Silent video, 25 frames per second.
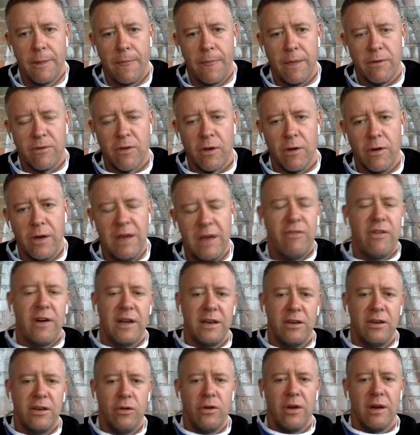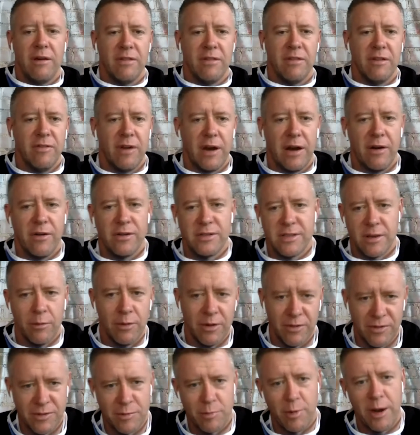So if I do have the virus, I
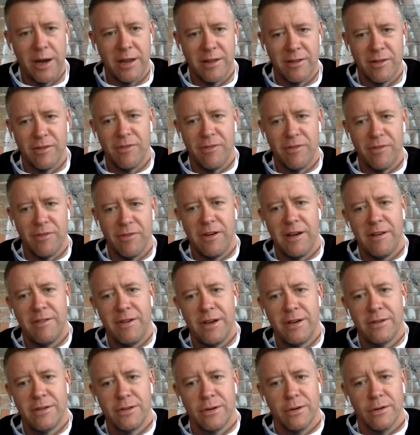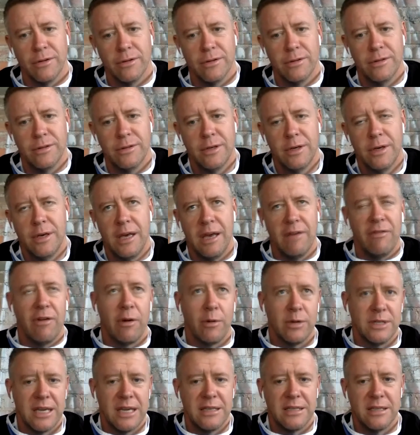would have spread it to 5 households if I
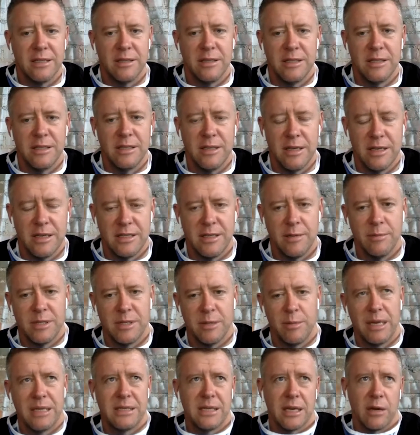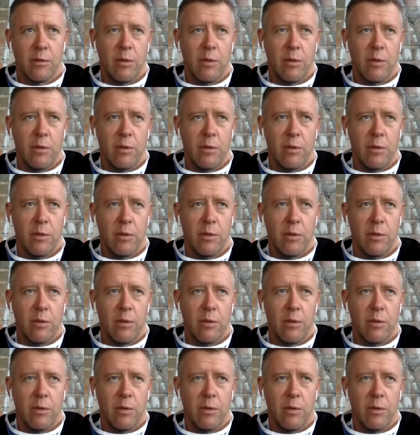was asymptomatic.